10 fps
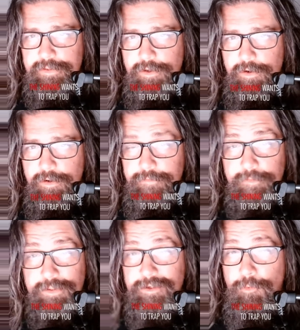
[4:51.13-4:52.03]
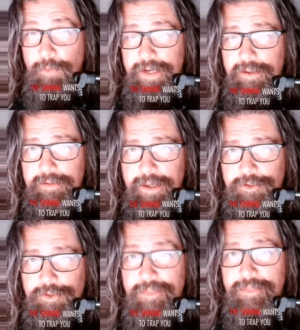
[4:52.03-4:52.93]
So at the start of the film, she's already on
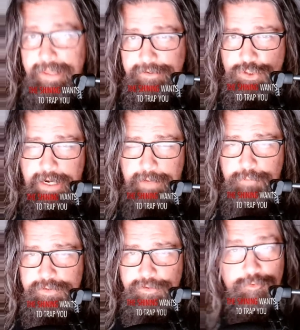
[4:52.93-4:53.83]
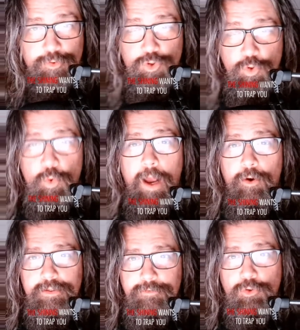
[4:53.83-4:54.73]
the edge, and then Jack puts her through
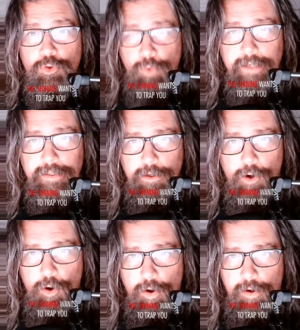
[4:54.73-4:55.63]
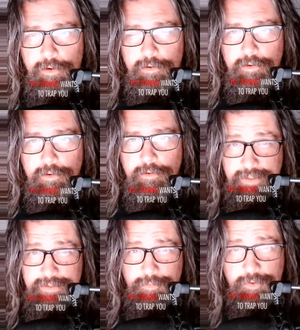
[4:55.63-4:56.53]
two hours of grinding horror that
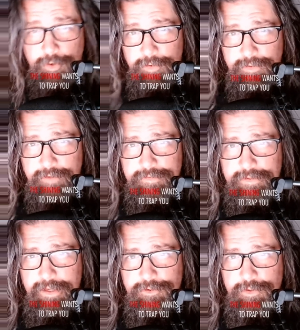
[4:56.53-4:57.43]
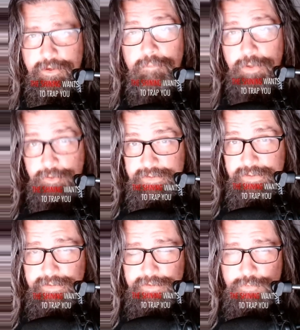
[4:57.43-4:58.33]
not only ends up with her life in danger, but
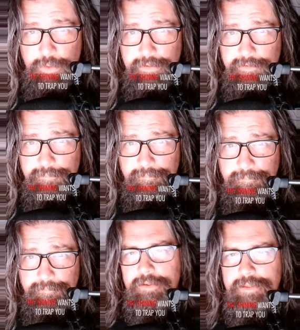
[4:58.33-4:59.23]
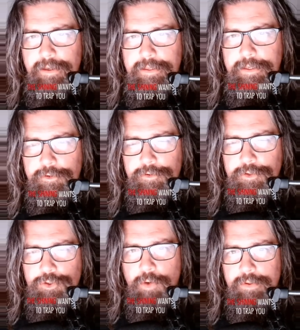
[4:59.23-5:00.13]
her son's as well. Duvall is not
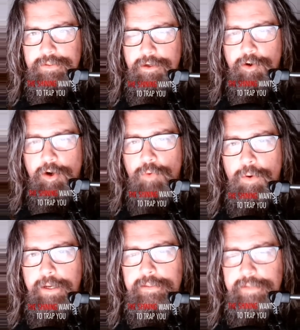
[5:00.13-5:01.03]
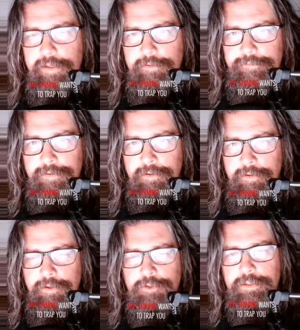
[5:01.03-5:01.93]
here to show us our heroic
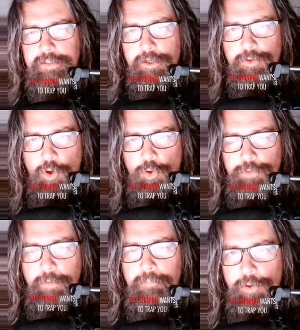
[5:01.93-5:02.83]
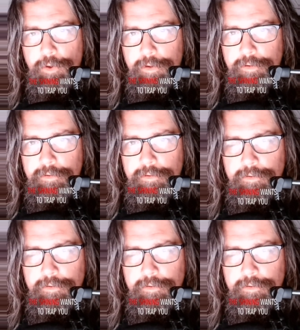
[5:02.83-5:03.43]
self she's here to hold up a mirror.